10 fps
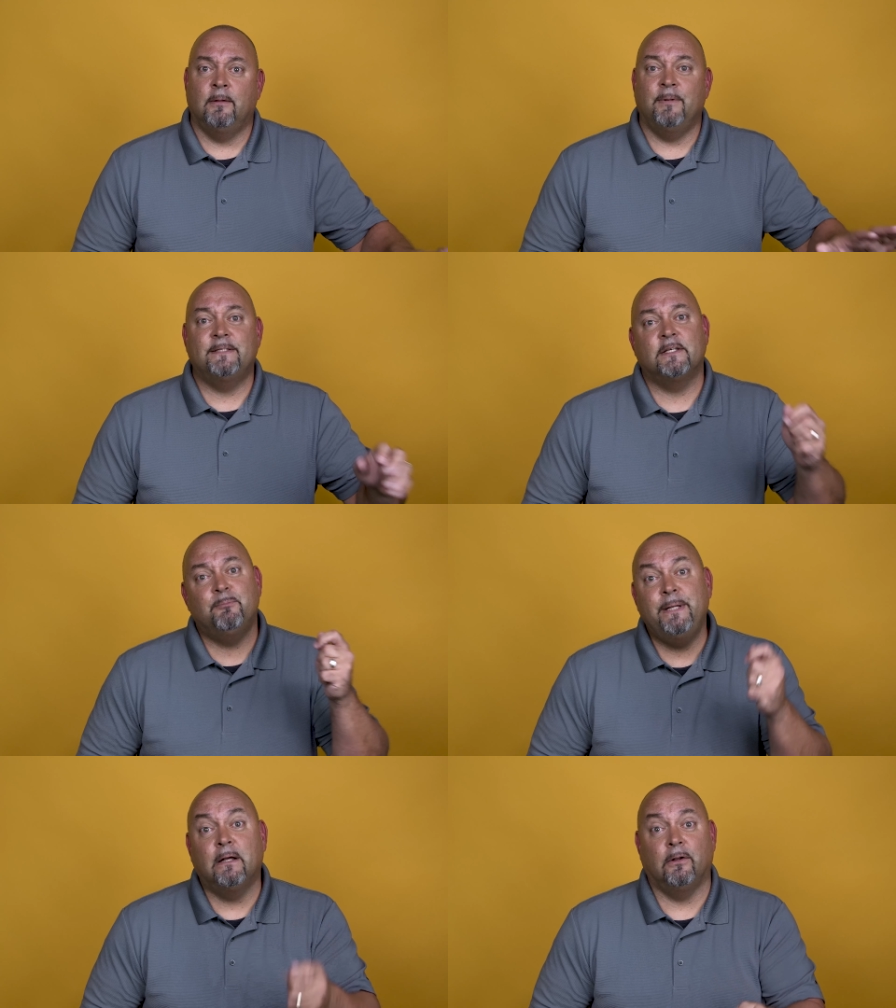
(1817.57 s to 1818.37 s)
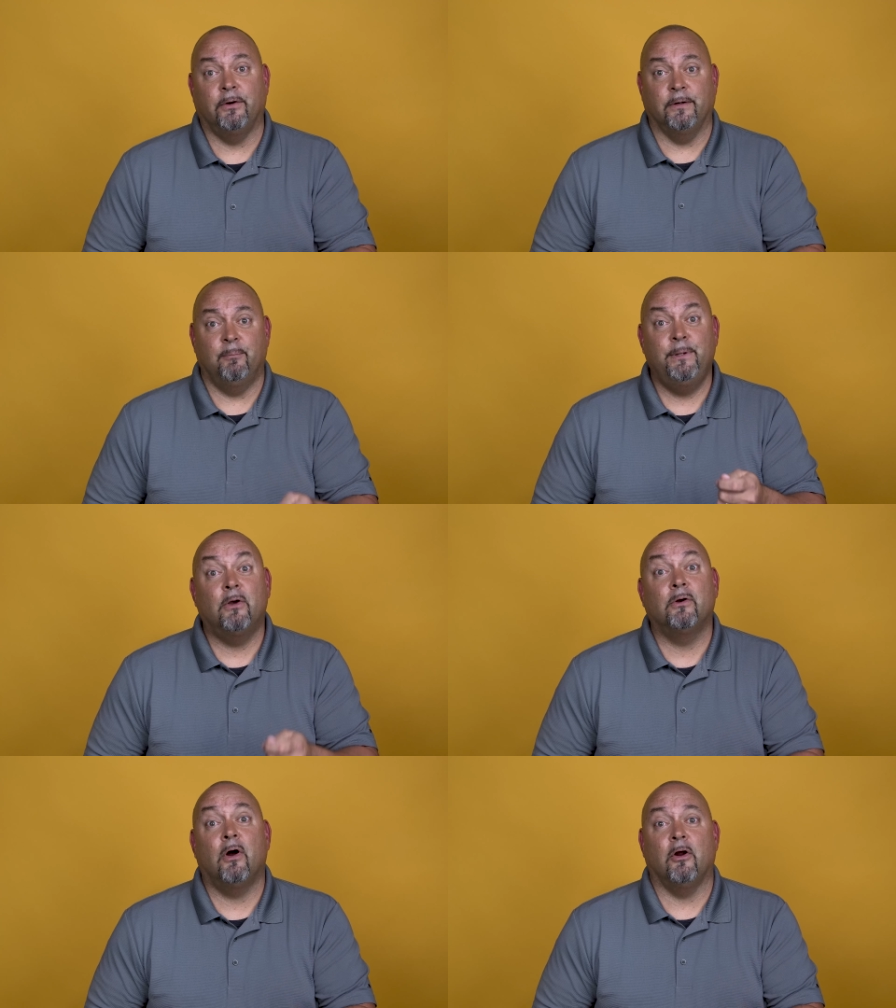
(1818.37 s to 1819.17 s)
But he says, Be alert, be
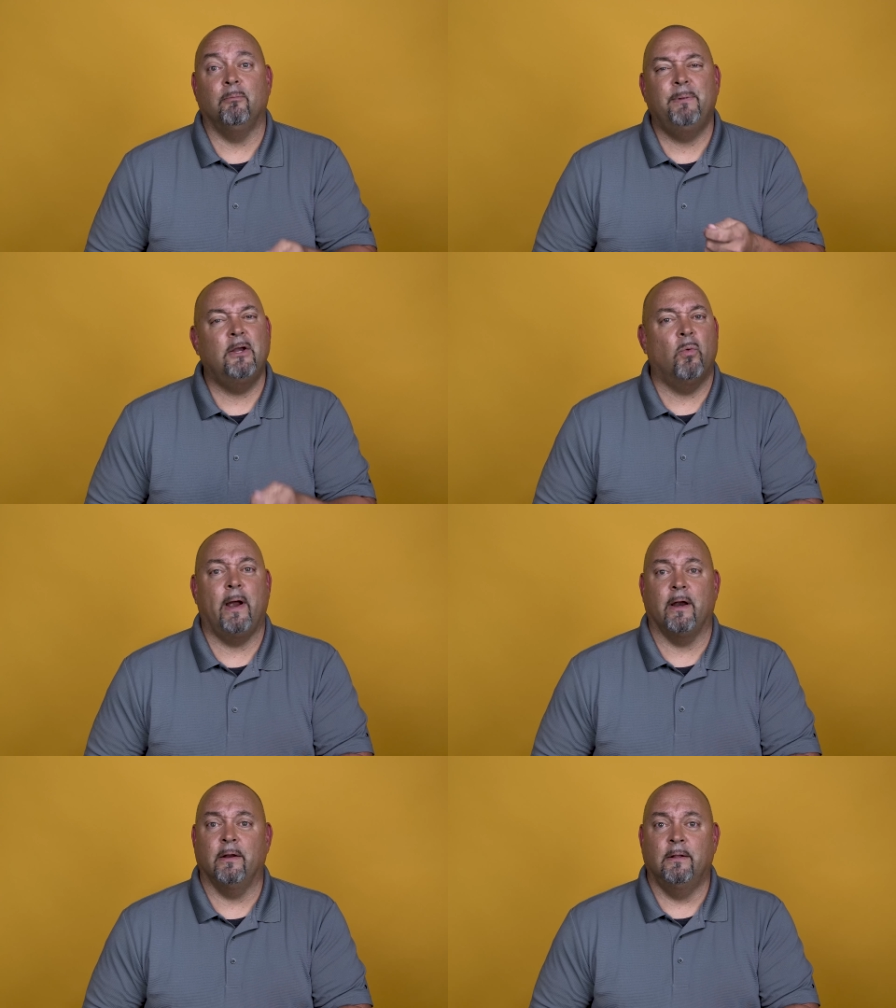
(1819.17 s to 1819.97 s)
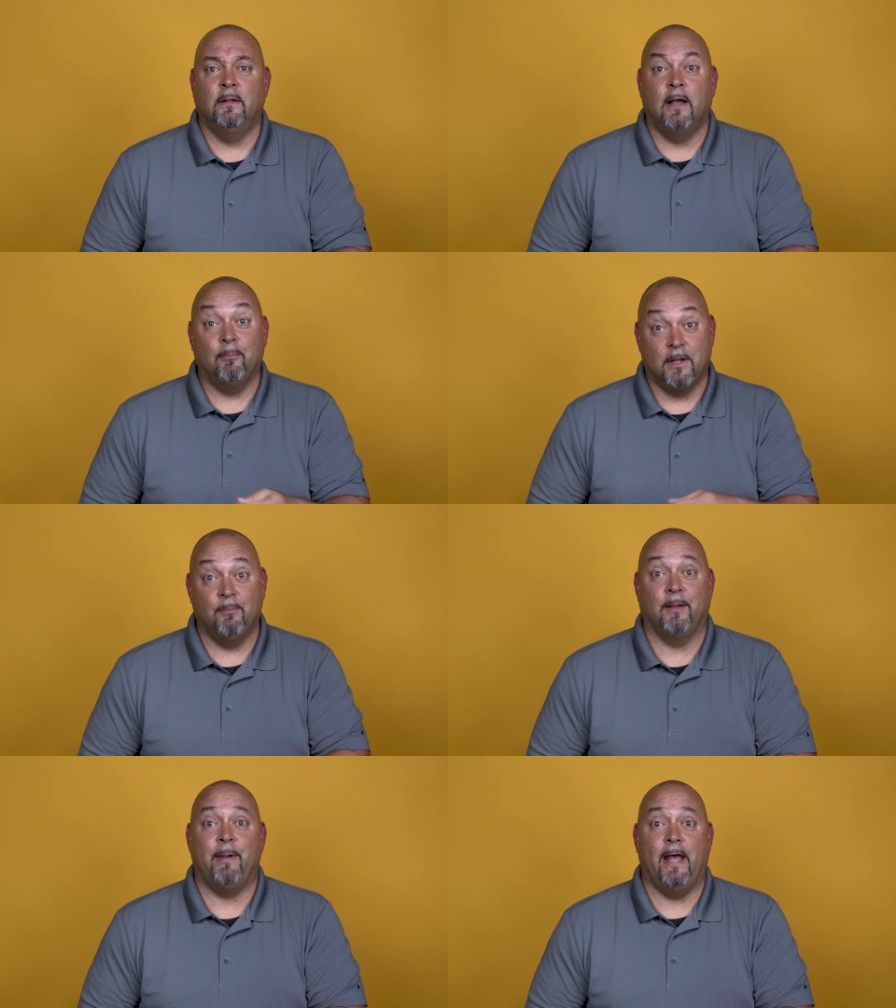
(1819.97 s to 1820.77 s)
on guard, be aware. I'm
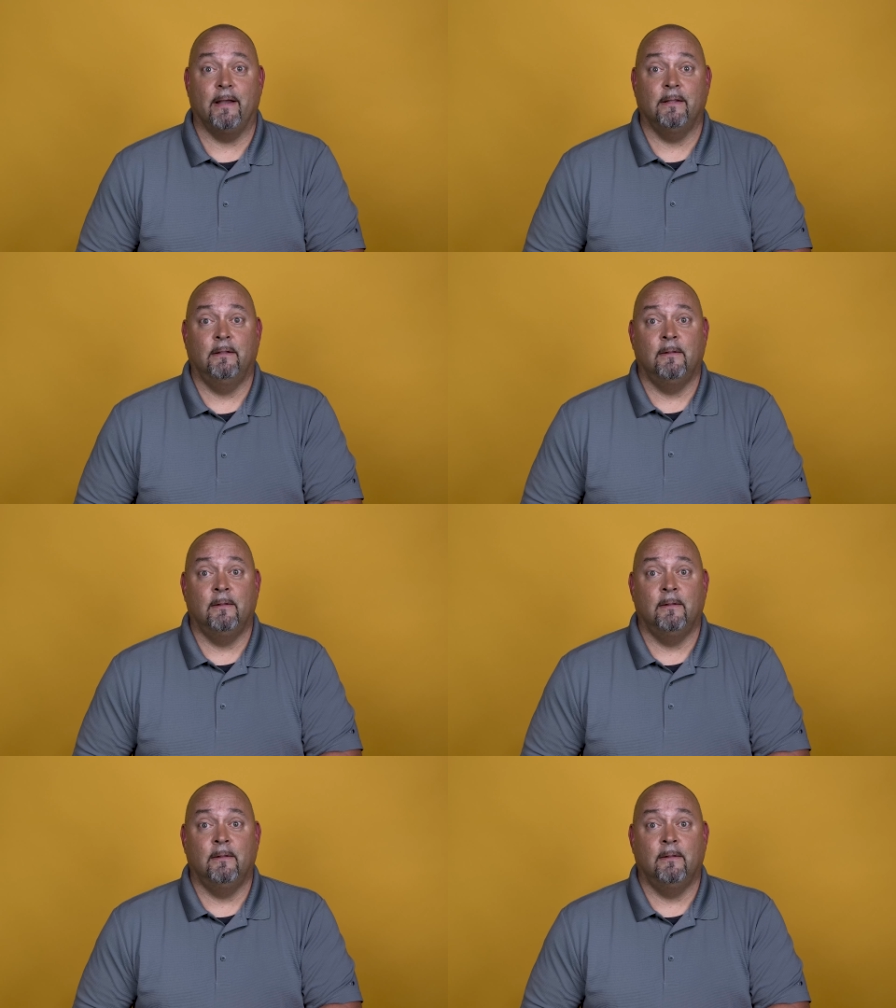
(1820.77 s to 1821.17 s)
coming back.